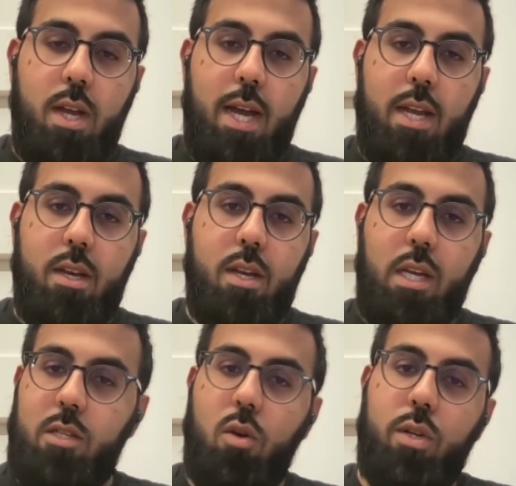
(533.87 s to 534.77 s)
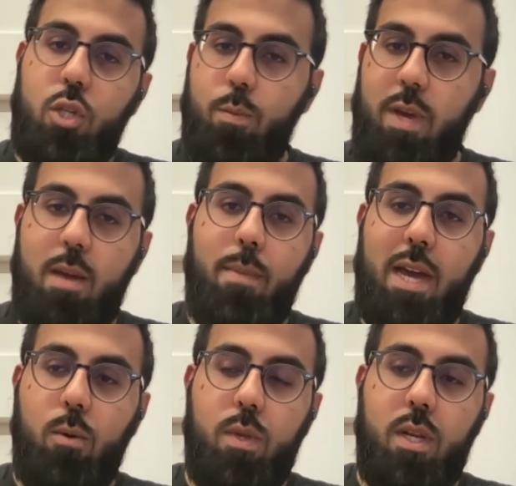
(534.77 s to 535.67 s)
And as long as you pay it
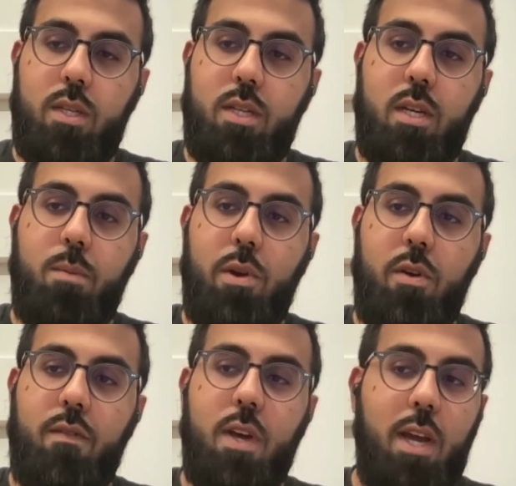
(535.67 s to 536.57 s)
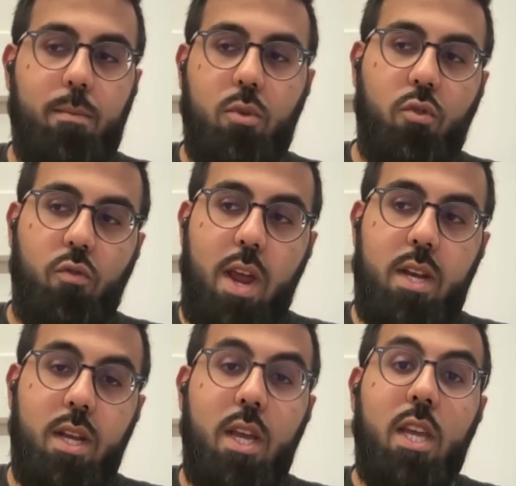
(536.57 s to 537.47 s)
back within a certain period of time, great.